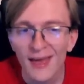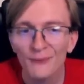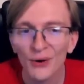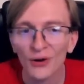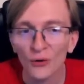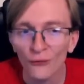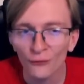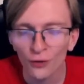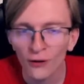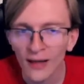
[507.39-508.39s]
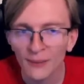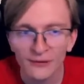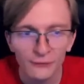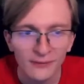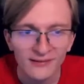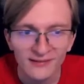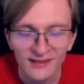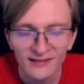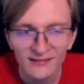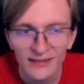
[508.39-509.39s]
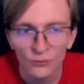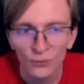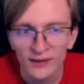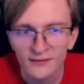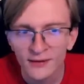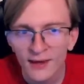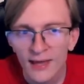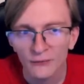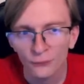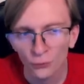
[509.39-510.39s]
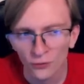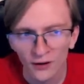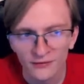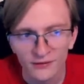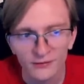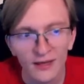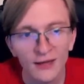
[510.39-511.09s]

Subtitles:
but overall, I believe we went 16 wins and 4 losses.